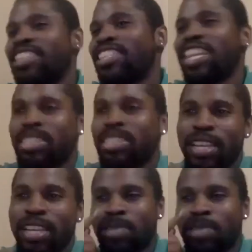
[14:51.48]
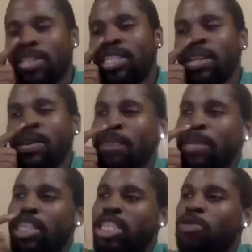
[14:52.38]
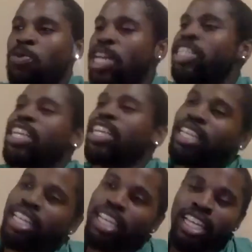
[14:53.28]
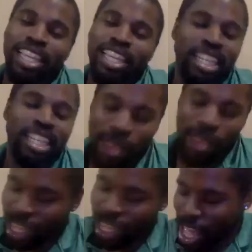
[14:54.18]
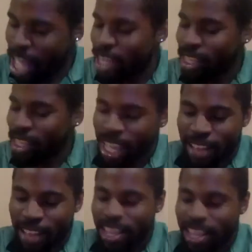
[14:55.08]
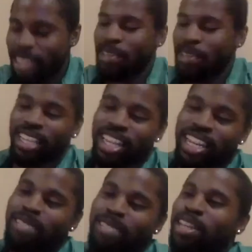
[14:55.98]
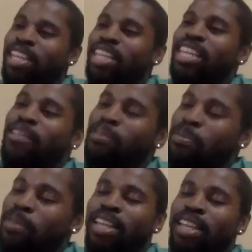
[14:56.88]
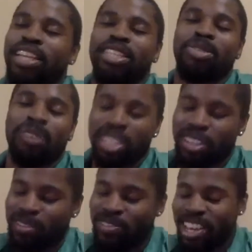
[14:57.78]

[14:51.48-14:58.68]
That's Nick Swisher. He be swishing. That's not that. Yeah, I'm done. That's my man, Nick Swisher.